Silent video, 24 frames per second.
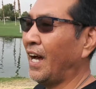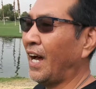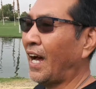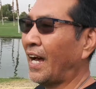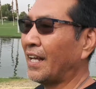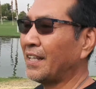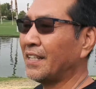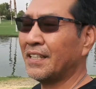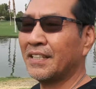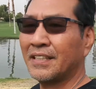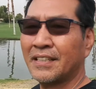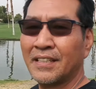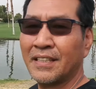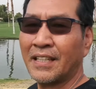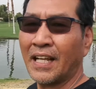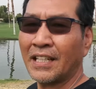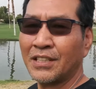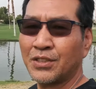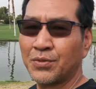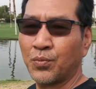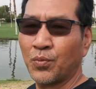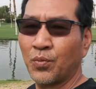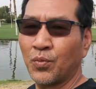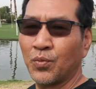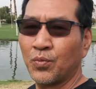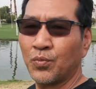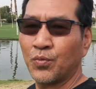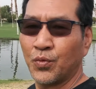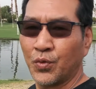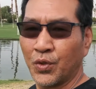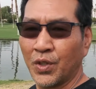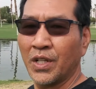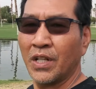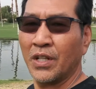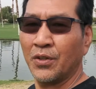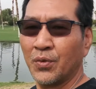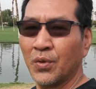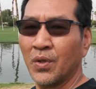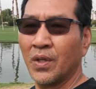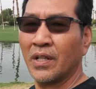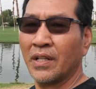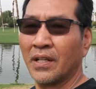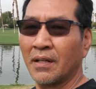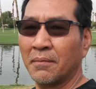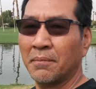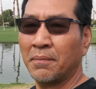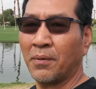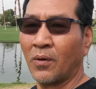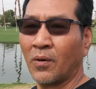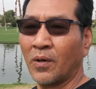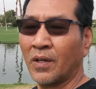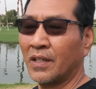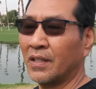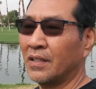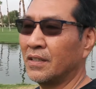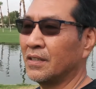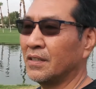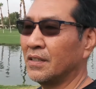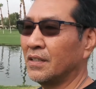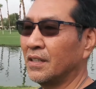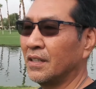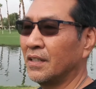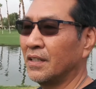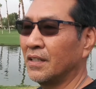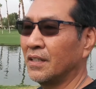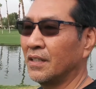I think that's really, really important.